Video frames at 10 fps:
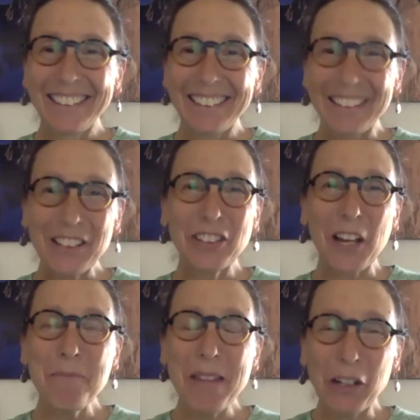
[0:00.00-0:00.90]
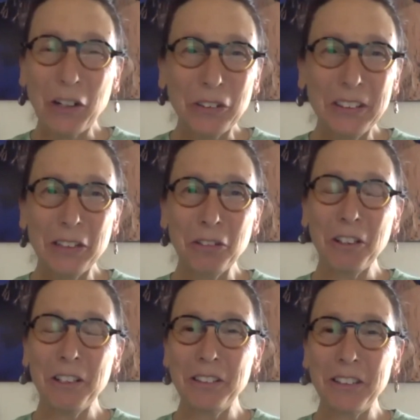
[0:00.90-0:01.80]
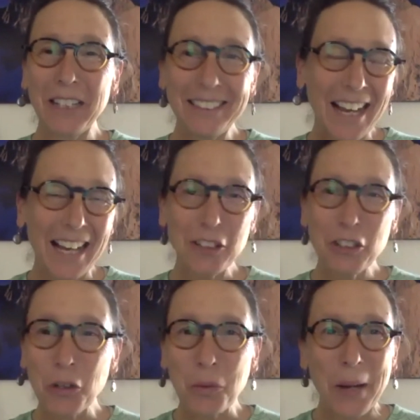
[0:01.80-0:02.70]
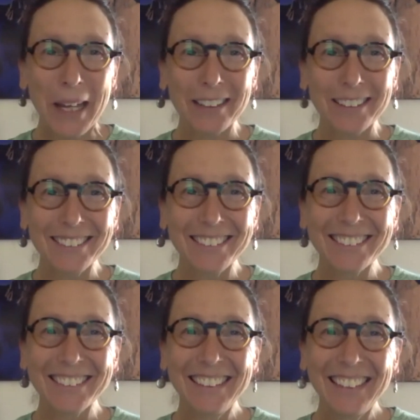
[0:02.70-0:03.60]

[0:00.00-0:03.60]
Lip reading: There are some that only grow attached to whales.